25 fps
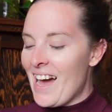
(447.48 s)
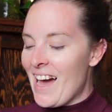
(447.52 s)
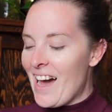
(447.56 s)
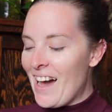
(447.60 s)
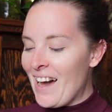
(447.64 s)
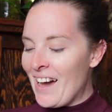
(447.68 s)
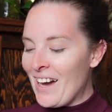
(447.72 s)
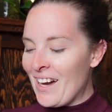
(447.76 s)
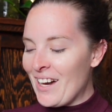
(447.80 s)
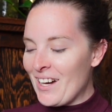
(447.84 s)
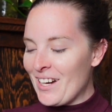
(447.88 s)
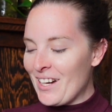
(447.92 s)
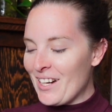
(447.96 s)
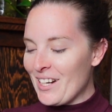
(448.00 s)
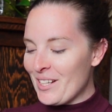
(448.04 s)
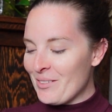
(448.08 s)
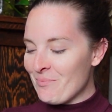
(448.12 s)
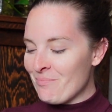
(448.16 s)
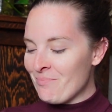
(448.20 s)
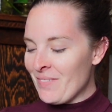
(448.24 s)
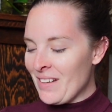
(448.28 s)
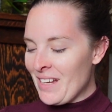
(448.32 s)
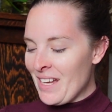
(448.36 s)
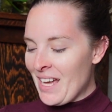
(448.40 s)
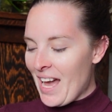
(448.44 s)

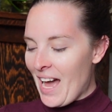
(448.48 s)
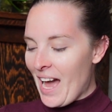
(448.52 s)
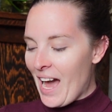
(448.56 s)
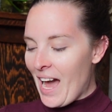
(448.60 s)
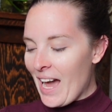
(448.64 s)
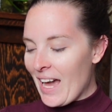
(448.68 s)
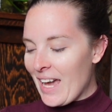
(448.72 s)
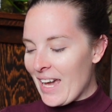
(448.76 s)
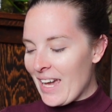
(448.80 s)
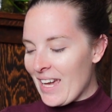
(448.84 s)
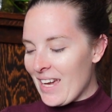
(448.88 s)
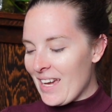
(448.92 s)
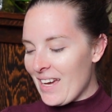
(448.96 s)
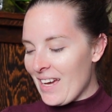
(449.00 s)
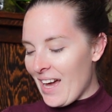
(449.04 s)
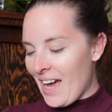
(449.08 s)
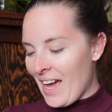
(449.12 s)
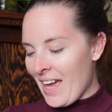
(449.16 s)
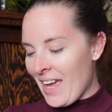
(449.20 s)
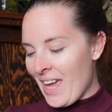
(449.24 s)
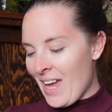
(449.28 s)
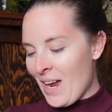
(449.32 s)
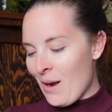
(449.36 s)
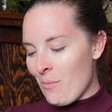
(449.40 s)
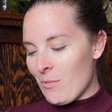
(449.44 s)
I
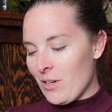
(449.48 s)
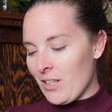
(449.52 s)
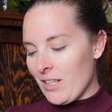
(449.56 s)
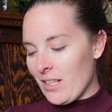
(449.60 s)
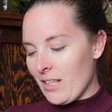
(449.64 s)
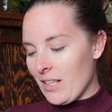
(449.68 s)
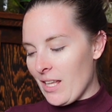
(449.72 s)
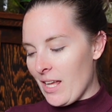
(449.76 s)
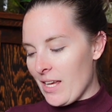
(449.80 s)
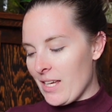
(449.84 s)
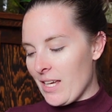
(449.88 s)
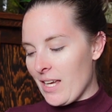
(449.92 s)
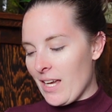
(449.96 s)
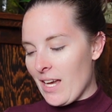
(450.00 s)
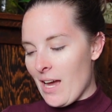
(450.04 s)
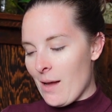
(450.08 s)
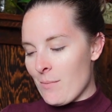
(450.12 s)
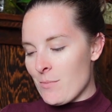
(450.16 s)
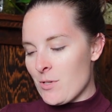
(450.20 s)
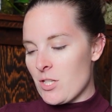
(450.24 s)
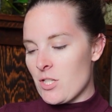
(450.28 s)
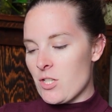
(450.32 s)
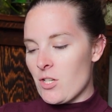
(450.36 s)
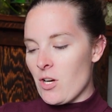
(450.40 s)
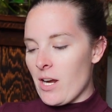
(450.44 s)
am really liking it. I'm
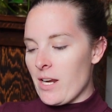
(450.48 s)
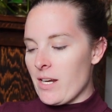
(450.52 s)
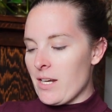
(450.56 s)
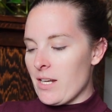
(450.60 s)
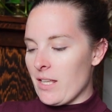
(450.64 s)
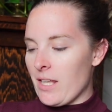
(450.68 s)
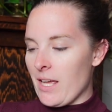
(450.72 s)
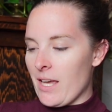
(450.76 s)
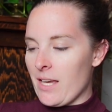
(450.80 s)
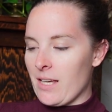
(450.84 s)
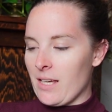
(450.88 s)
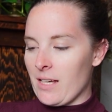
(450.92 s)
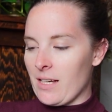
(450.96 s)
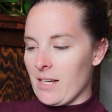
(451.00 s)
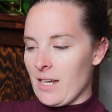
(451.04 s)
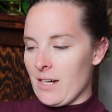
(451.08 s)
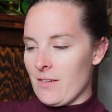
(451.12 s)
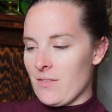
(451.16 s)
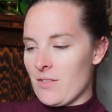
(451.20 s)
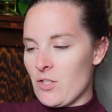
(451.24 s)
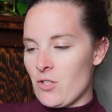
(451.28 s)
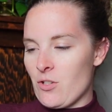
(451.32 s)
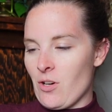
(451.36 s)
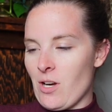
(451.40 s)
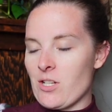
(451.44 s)
just trying to like kind of
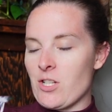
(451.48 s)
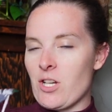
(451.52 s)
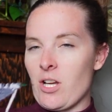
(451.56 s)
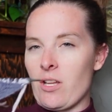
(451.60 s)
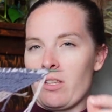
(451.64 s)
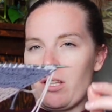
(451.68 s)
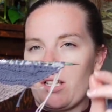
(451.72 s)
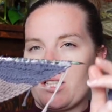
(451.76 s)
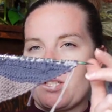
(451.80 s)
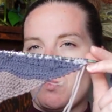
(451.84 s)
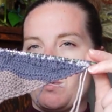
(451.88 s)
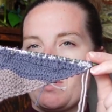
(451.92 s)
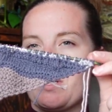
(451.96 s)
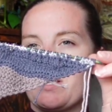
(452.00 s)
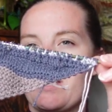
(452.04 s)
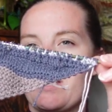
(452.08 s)
stretch out this one